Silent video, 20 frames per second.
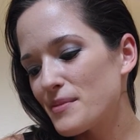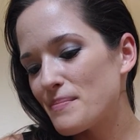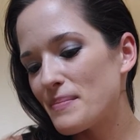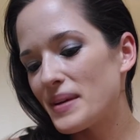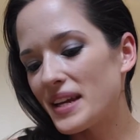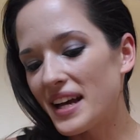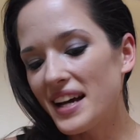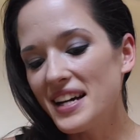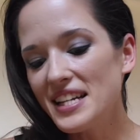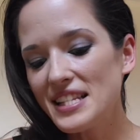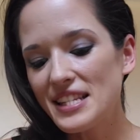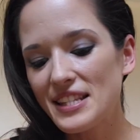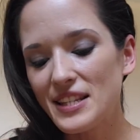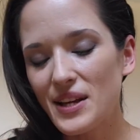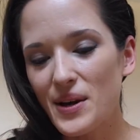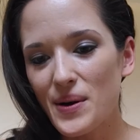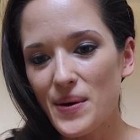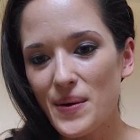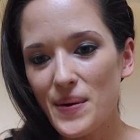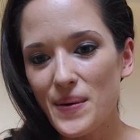yeah,
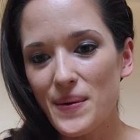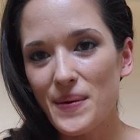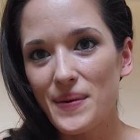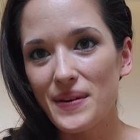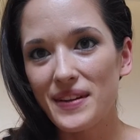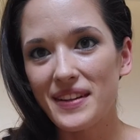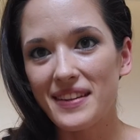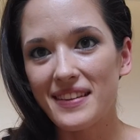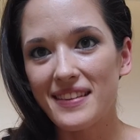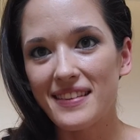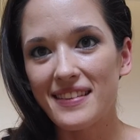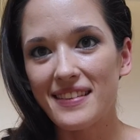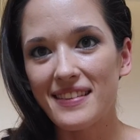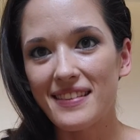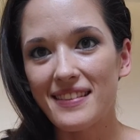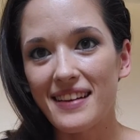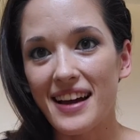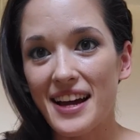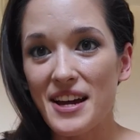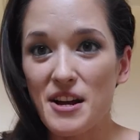so
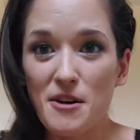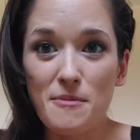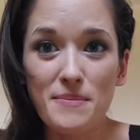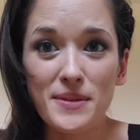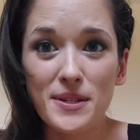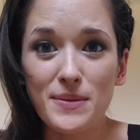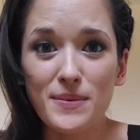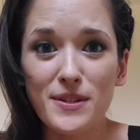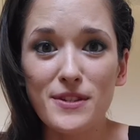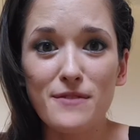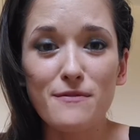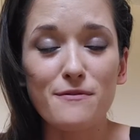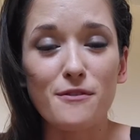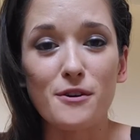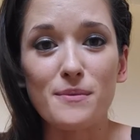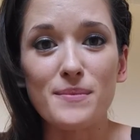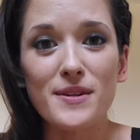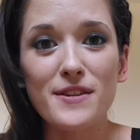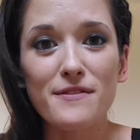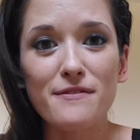I hope this was
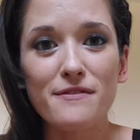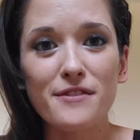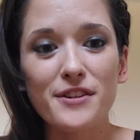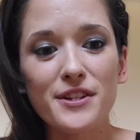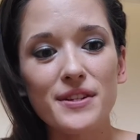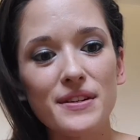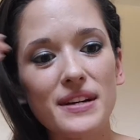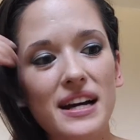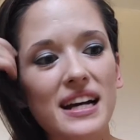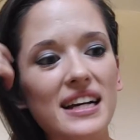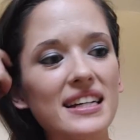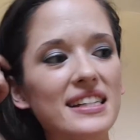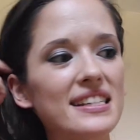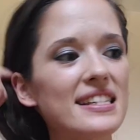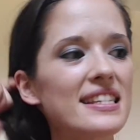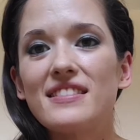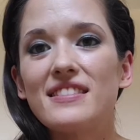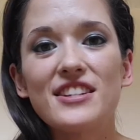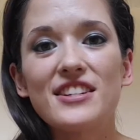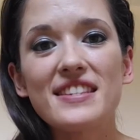informative for you
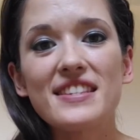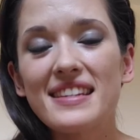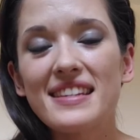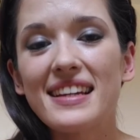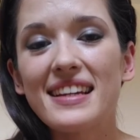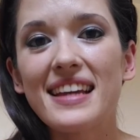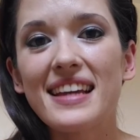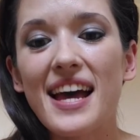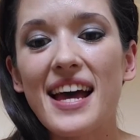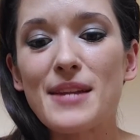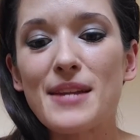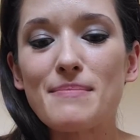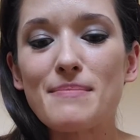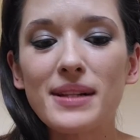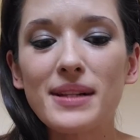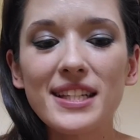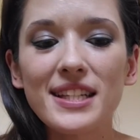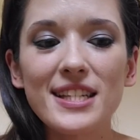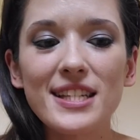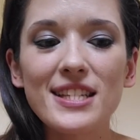guys. Just again,
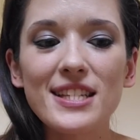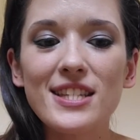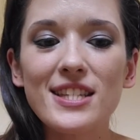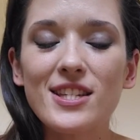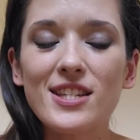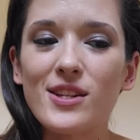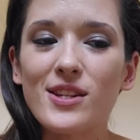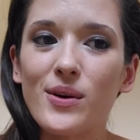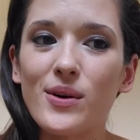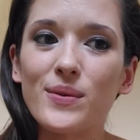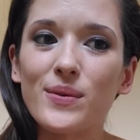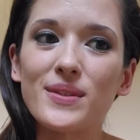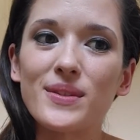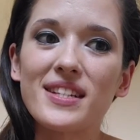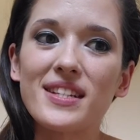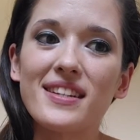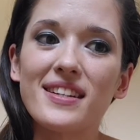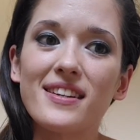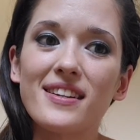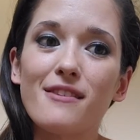please don't
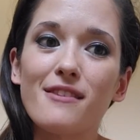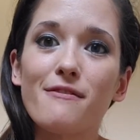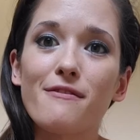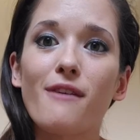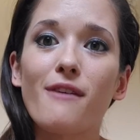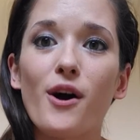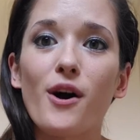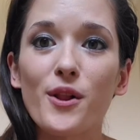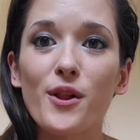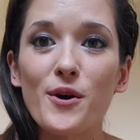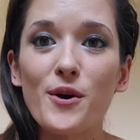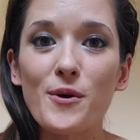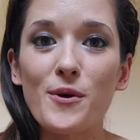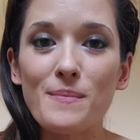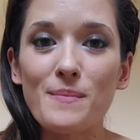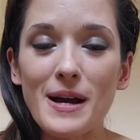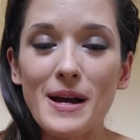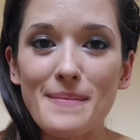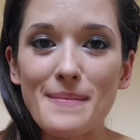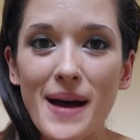follow
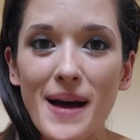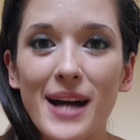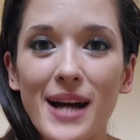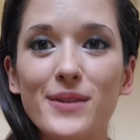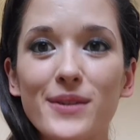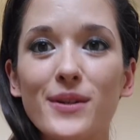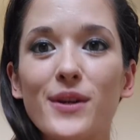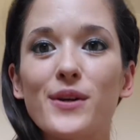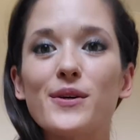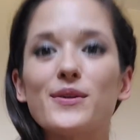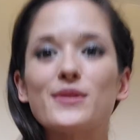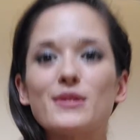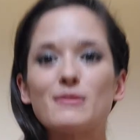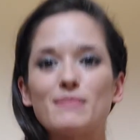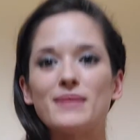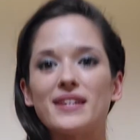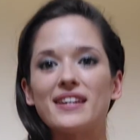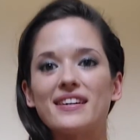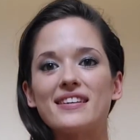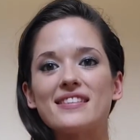my macros,
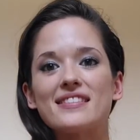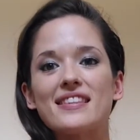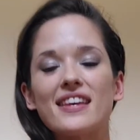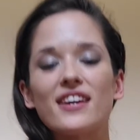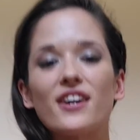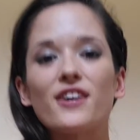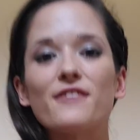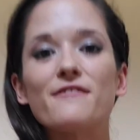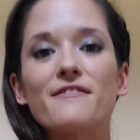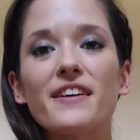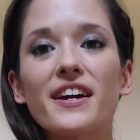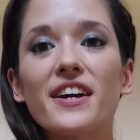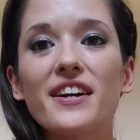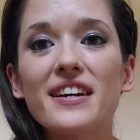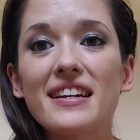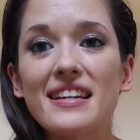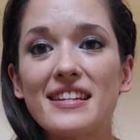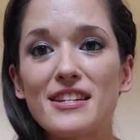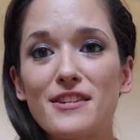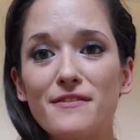because they are
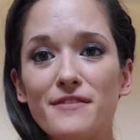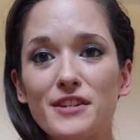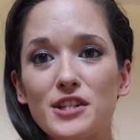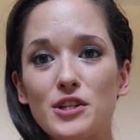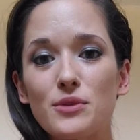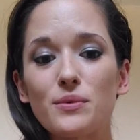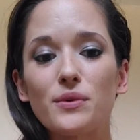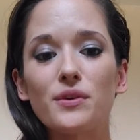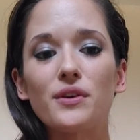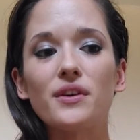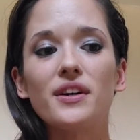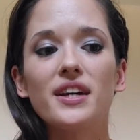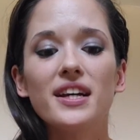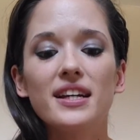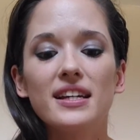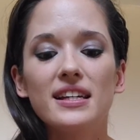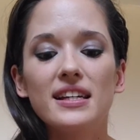very individual.